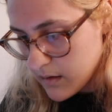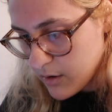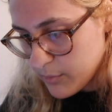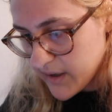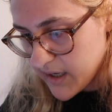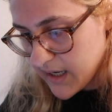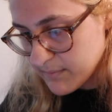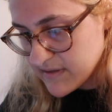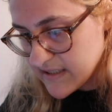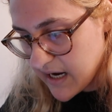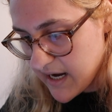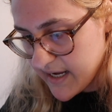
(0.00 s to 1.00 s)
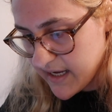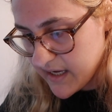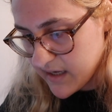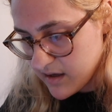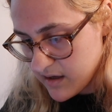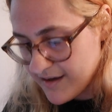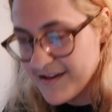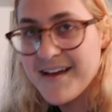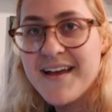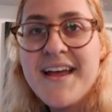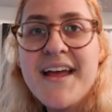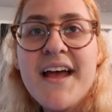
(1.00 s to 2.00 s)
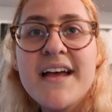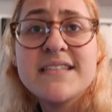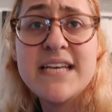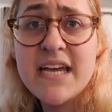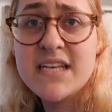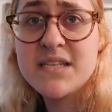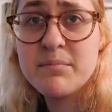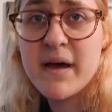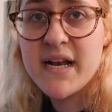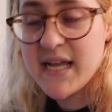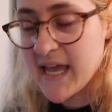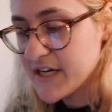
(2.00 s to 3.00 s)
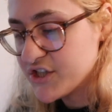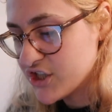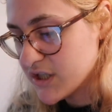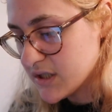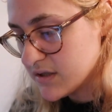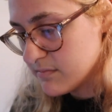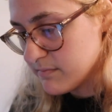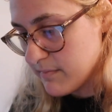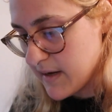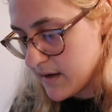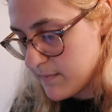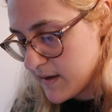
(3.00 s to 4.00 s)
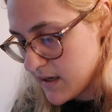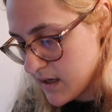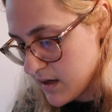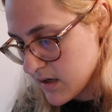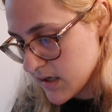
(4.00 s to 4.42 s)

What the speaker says: Oh my god, I'm dying. Take some medication, maybe.